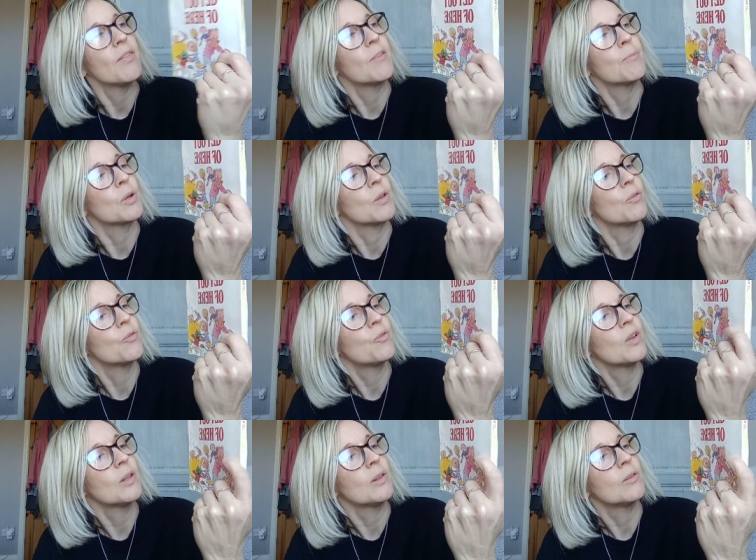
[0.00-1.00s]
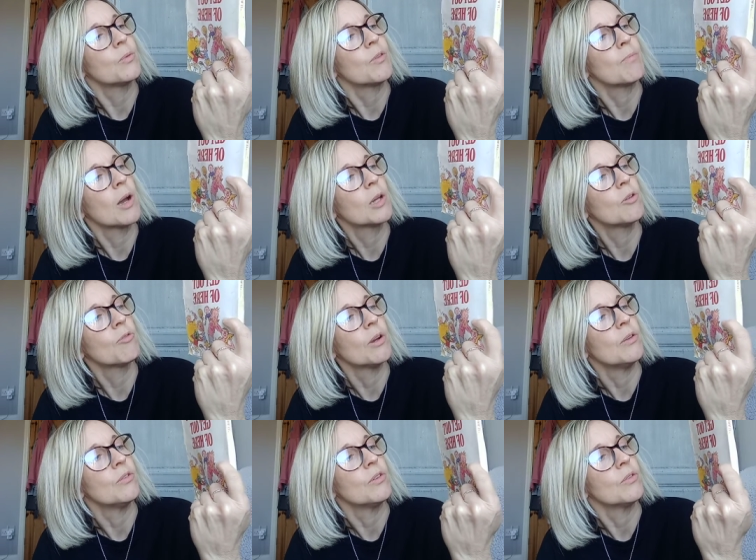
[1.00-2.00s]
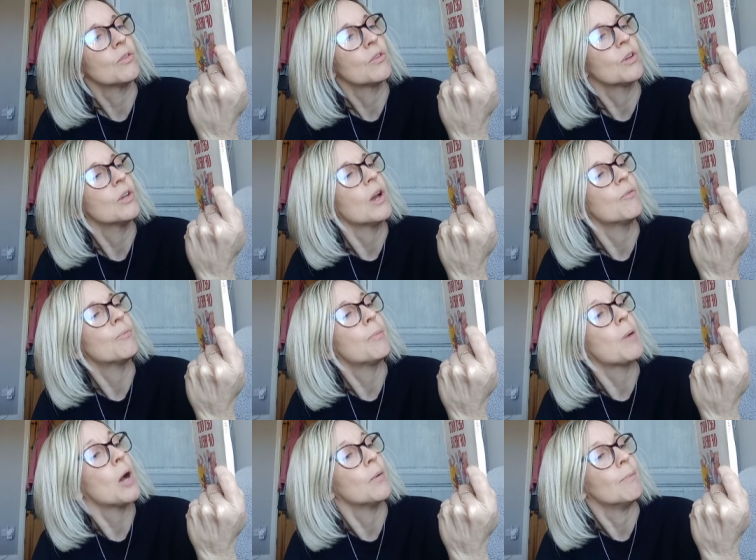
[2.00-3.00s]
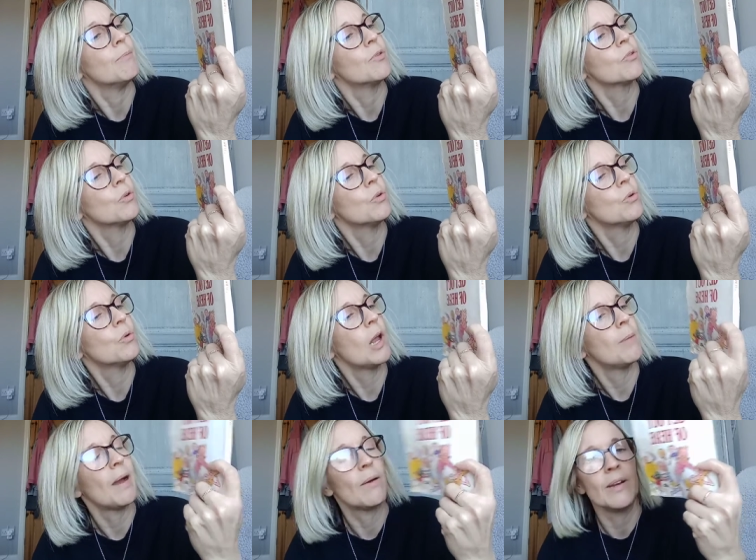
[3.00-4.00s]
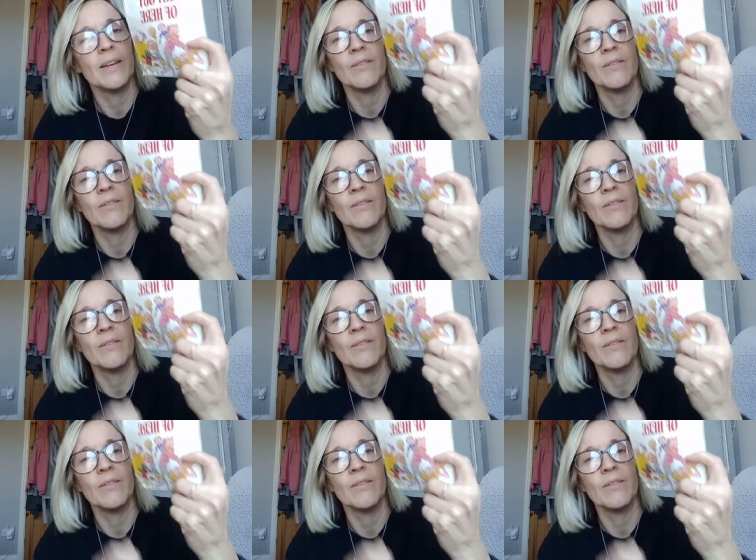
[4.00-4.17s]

this book is filled with Michael Rosen's poems all about